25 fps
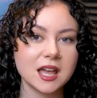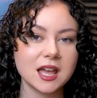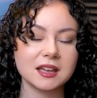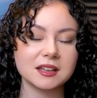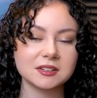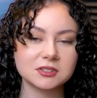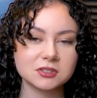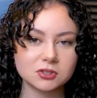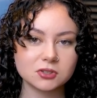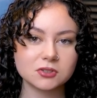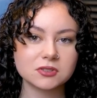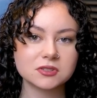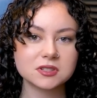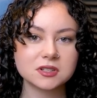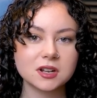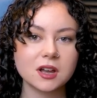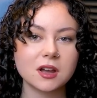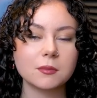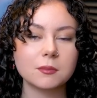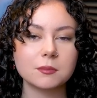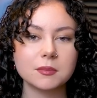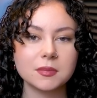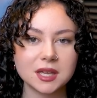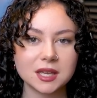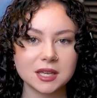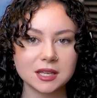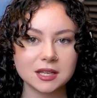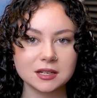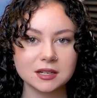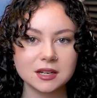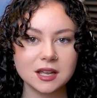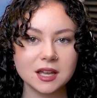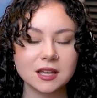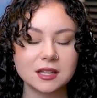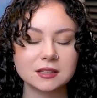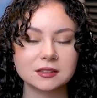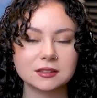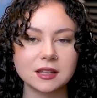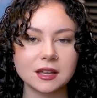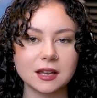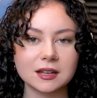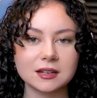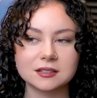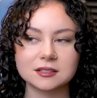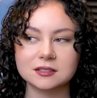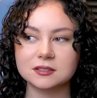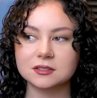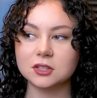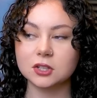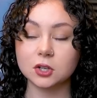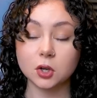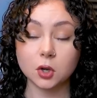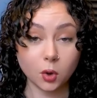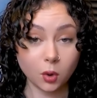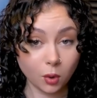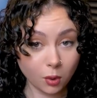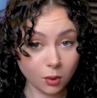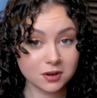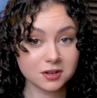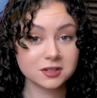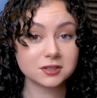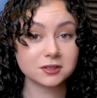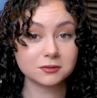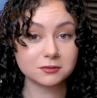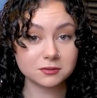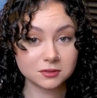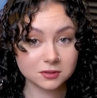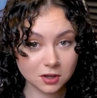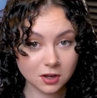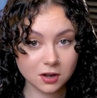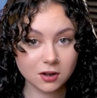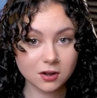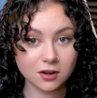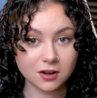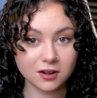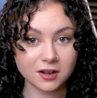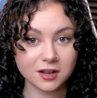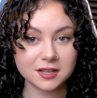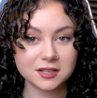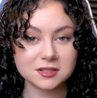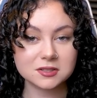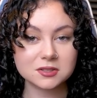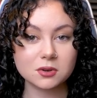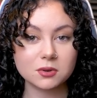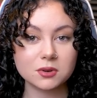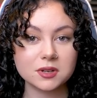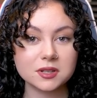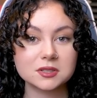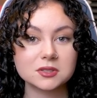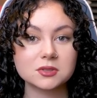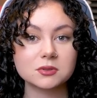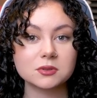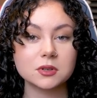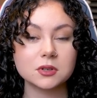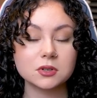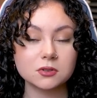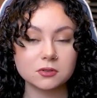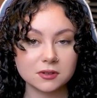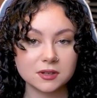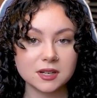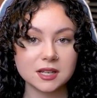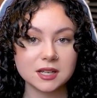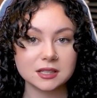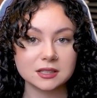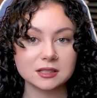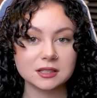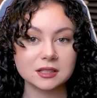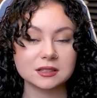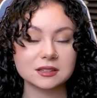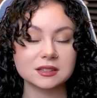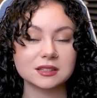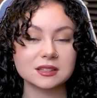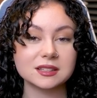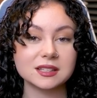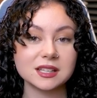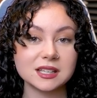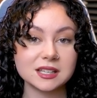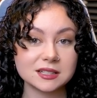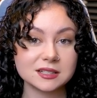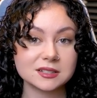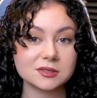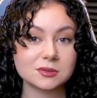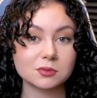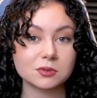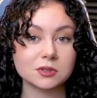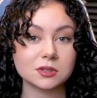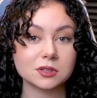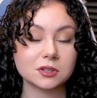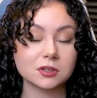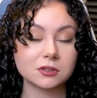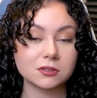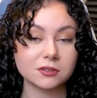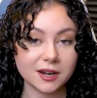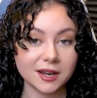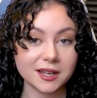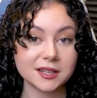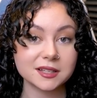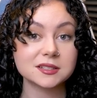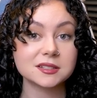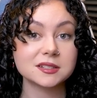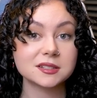it does not mean that the court of law is going to agree that these were the correct